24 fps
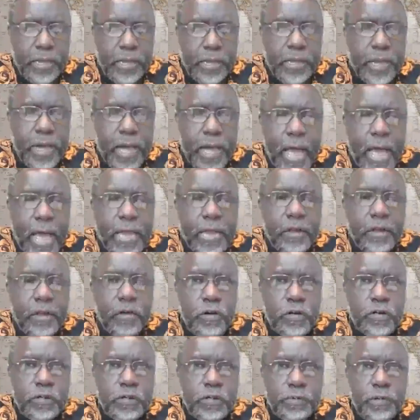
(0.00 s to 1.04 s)
In-kind
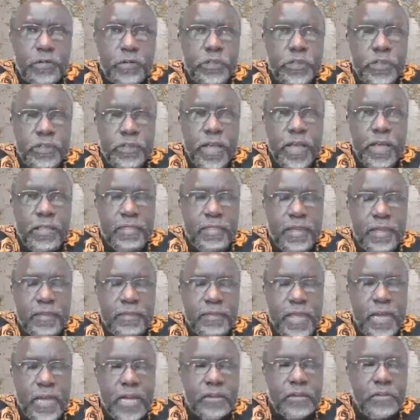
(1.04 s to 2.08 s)
contributions are
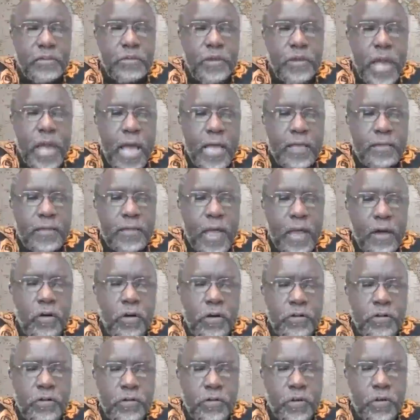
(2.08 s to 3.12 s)
things that you guys are
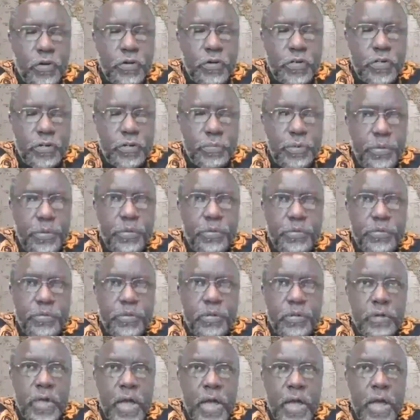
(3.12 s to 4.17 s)
going to contribute.
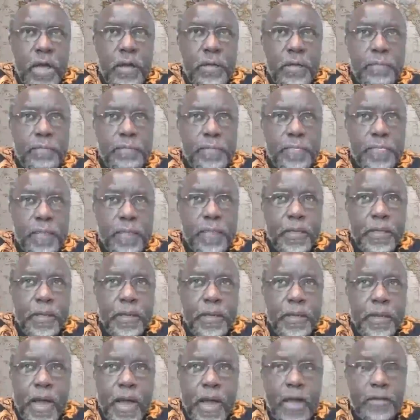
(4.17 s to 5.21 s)

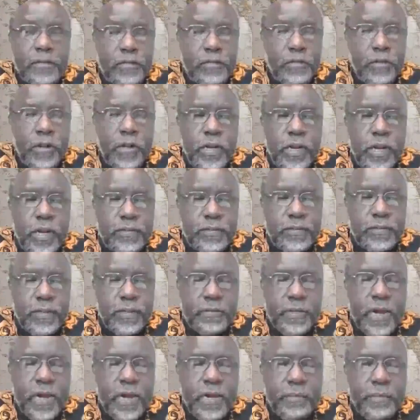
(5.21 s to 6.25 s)
It's not
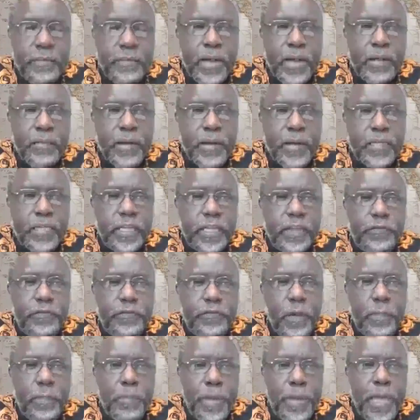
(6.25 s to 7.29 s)
necessarily the money, but if
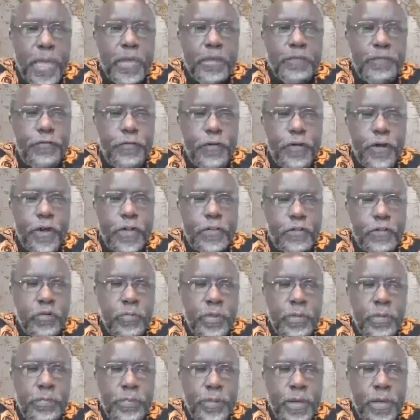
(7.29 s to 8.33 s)
you are paying for it, you'll
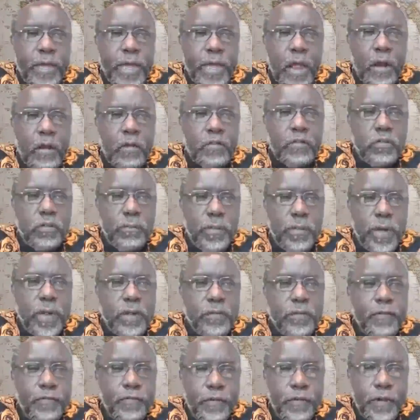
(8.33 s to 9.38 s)
be paying a lot of
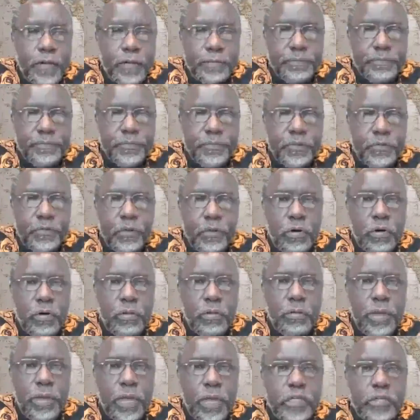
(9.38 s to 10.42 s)
money for it. And
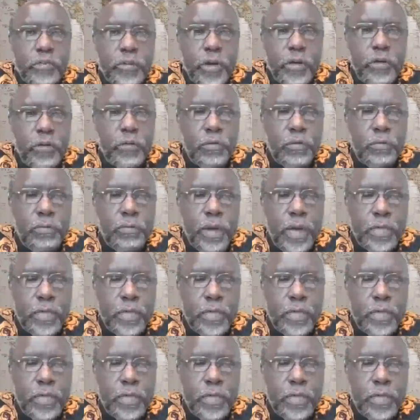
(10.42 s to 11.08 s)
so make sure you